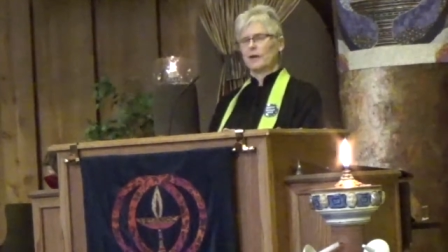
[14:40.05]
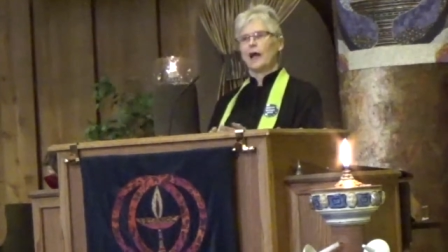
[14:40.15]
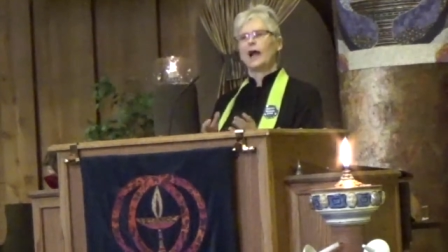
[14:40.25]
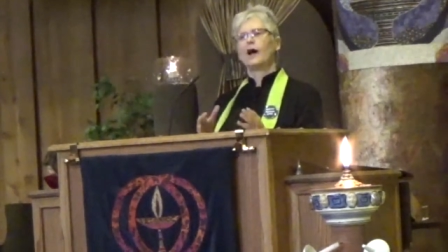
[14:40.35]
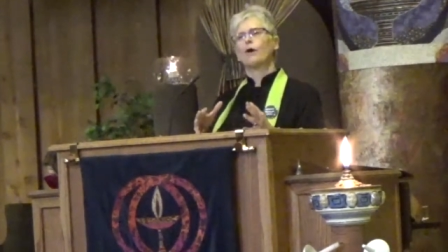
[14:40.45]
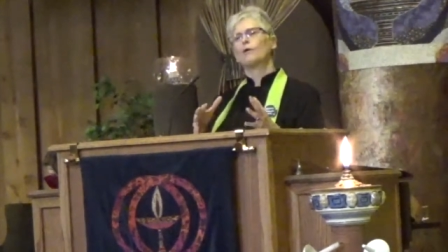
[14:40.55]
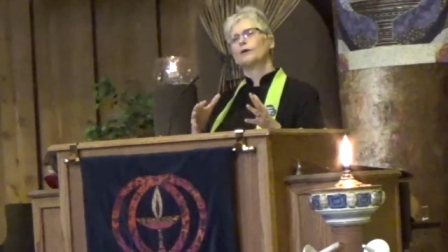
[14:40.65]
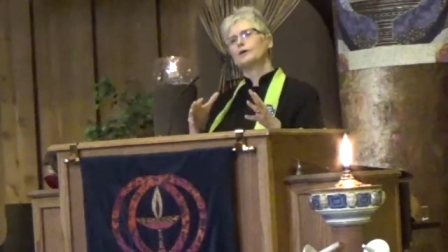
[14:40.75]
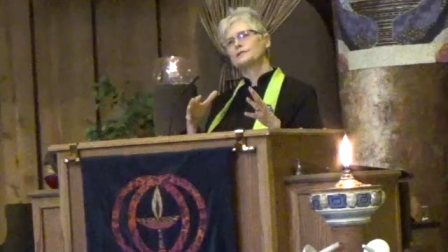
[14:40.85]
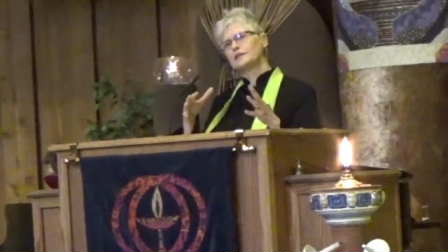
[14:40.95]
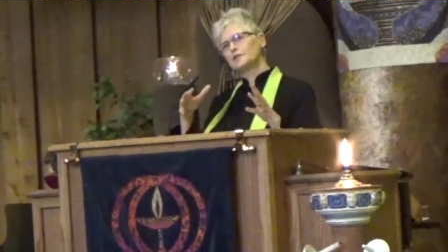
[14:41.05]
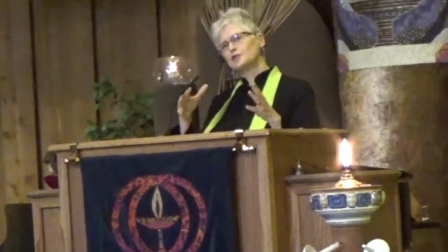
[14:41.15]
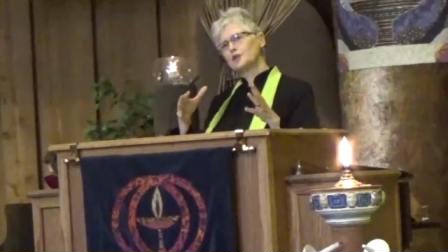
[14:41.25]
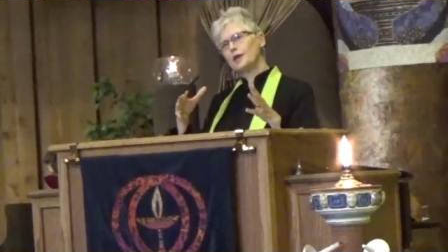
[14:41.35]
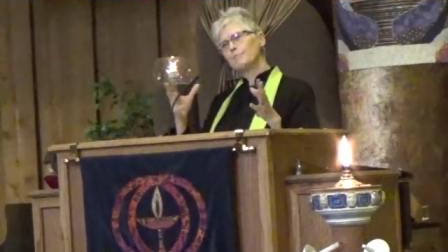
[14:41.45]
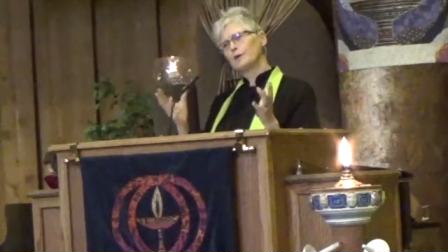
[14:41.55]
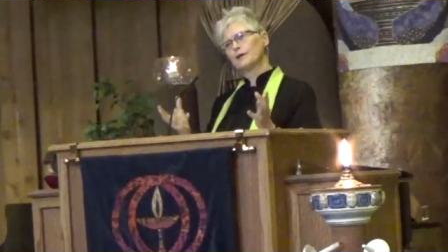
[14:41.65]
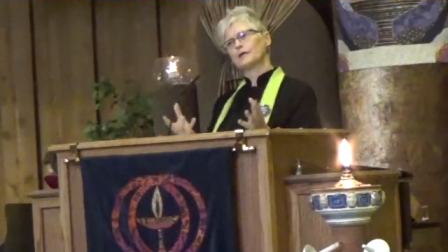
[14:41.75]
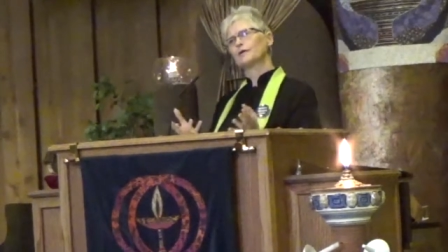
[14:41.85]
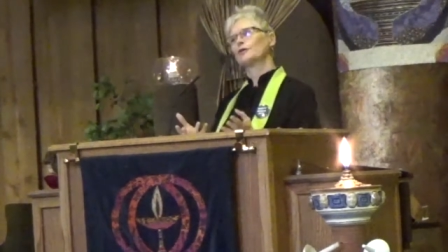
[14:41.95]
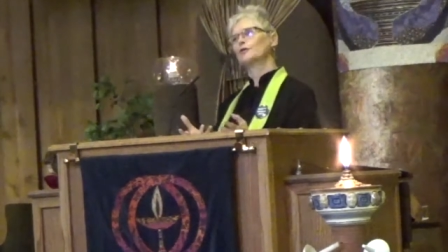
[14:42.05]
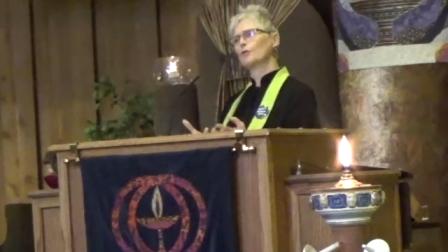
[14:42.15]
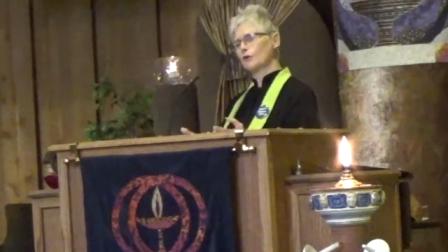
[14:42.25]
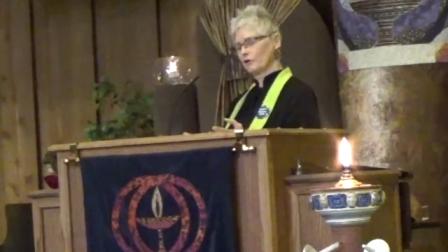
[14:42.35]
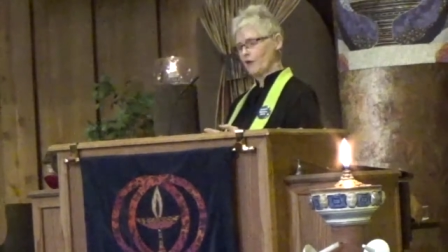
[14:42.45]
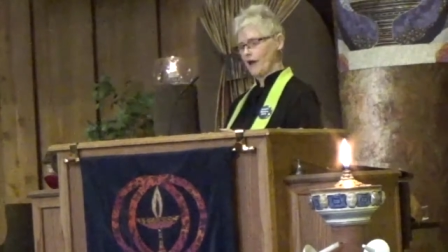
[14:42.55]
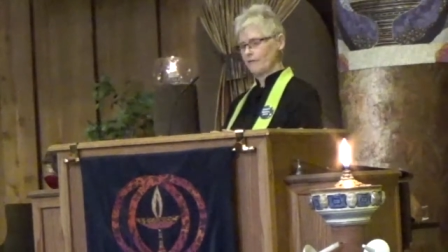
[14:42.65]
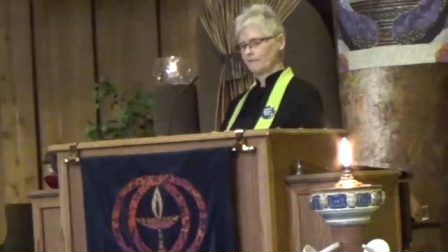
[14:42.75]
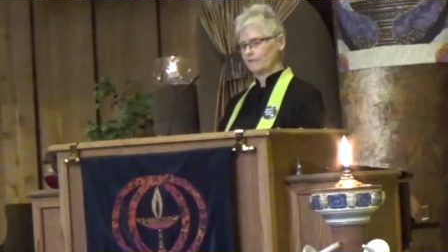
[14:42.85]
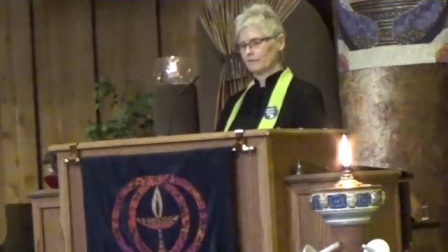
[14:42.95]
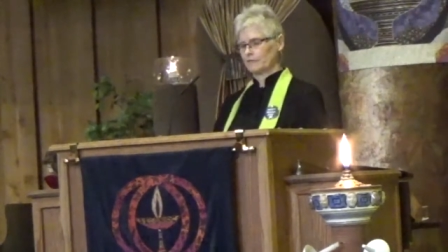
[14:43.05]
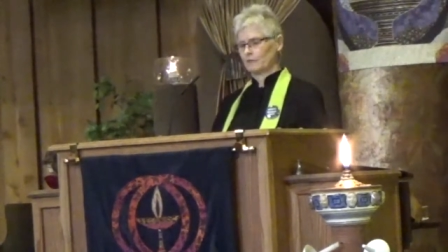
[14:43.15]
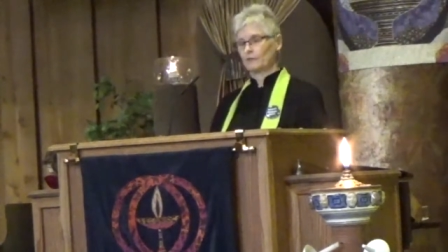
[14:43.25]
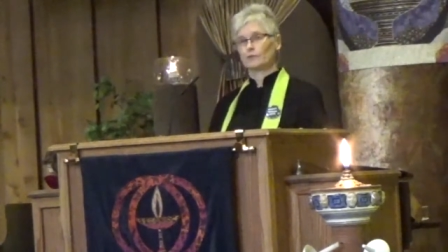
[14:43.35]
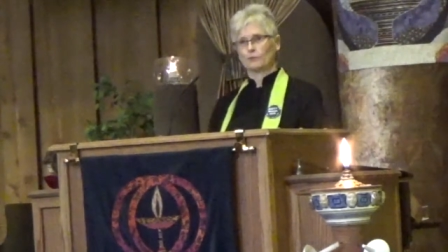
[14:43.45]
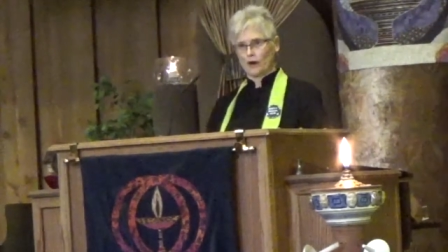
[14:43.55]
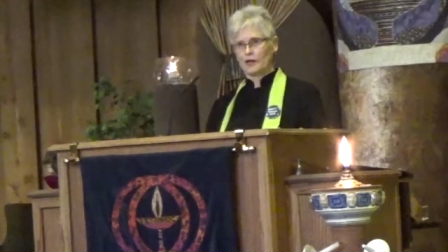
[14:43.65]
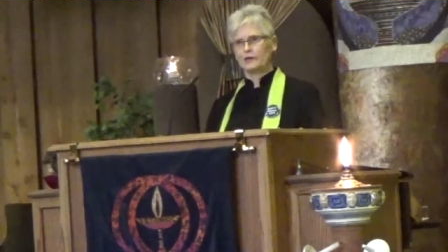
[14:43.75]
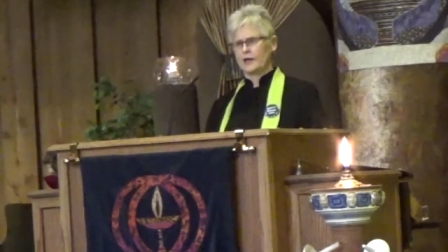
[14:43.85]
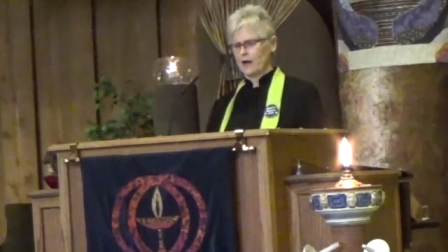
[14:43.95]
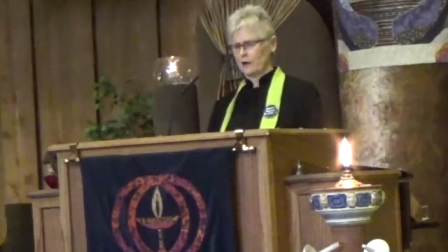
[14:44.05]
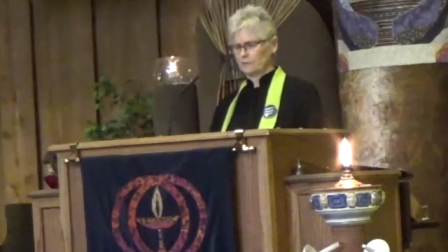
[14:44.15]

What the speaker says: How is it shaping your life right now?